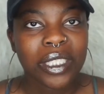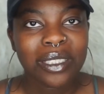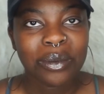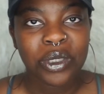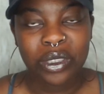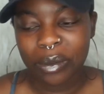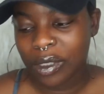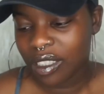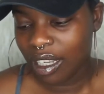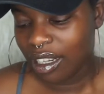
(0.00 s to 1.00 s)
keeps
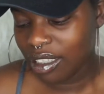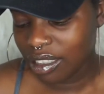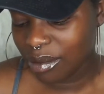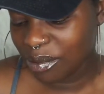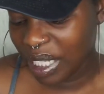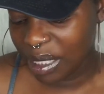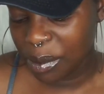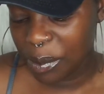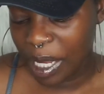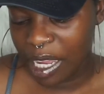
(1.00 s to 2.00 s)
tripping, like, it's making
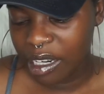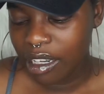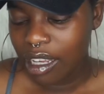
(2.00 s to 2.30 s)
me mad.